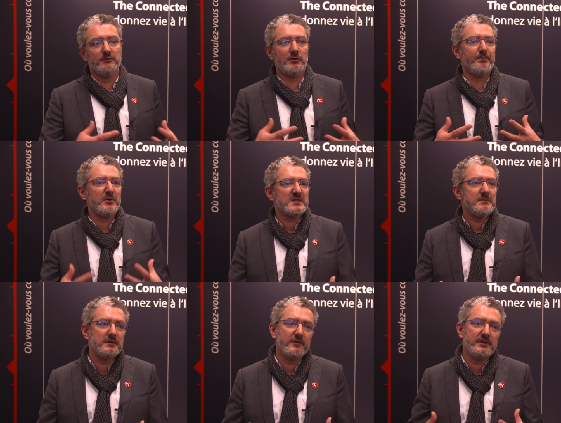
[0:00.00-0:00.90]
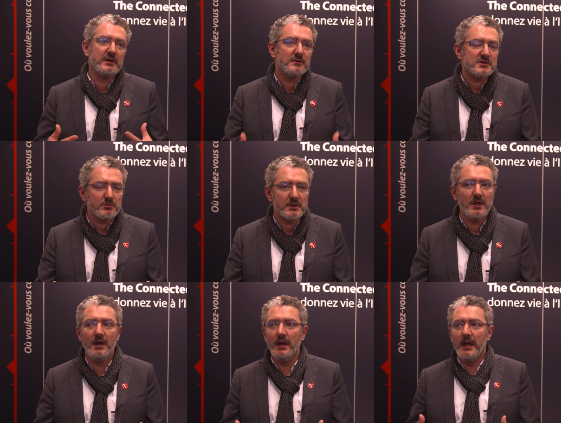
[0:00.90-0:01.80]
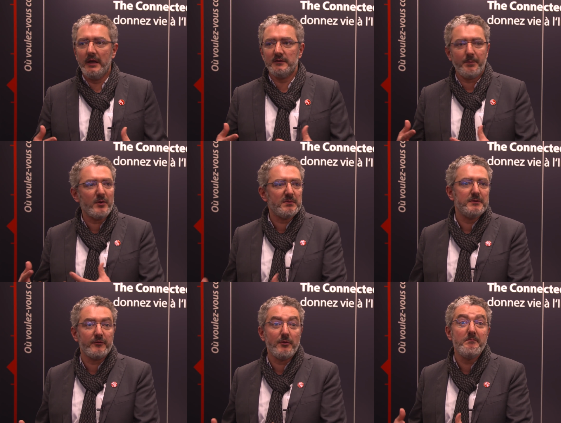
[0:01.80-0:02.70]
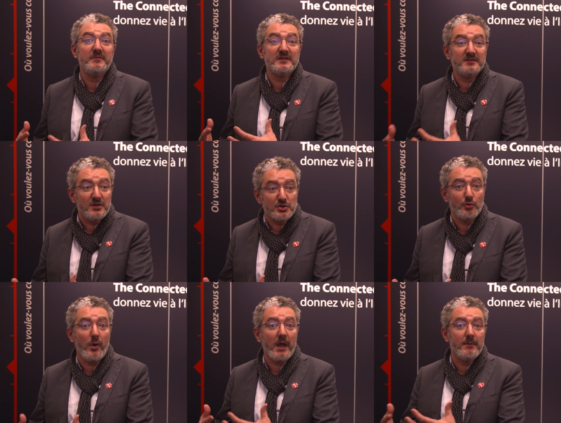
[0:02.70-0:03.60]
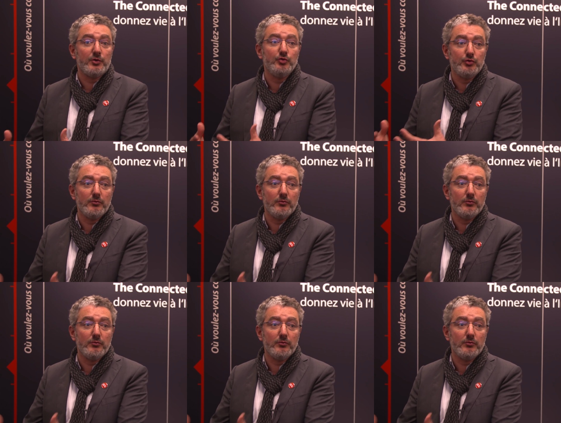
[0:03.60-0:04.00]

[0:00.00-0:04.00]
the possibilities of the industry, and the possibility of the decision we're able to do